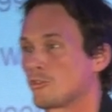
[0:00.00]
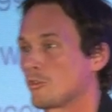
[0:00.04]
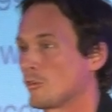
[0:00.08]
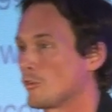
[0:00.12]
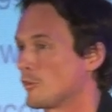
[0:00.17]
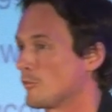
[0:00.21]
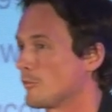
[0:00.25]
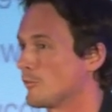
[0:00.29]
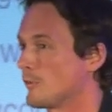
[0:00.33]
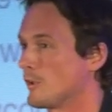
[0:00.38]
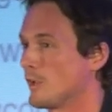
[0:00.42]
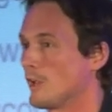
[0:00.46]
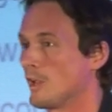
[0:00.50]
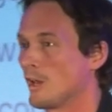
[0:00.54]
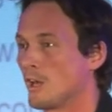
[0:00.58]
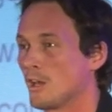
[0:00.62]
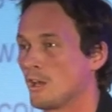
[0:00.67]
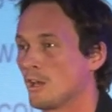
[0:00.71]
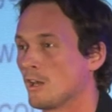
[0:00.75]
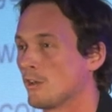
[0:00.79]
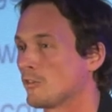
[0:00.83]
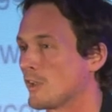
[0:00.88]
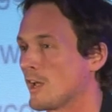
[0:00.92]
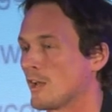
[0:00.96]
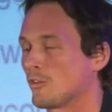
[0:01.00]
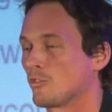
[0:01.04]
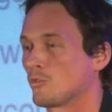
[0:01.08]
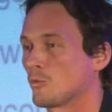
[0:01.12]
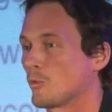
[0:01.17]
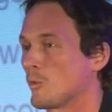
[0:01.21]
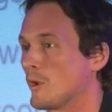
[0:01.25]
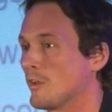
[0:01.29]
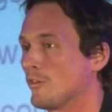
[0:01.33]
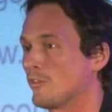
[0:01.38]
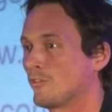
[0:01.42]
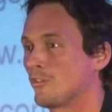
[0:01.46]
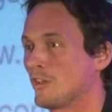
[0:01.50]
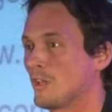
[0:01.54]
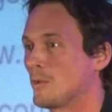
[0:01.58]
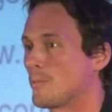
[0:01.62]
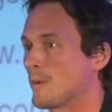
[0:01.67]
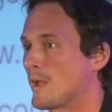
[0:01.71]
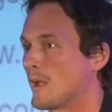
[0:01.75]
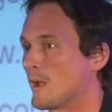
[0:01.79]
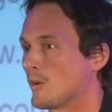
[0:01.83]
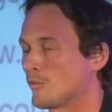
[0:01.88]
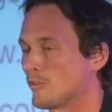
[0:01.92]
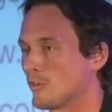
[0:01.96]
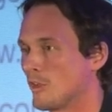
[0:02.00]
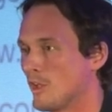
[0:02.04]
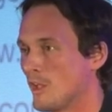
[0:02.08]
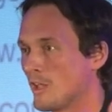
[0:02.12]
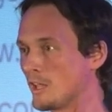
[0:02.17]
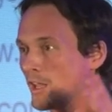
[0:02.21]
sort of, in an intangible way, seep out,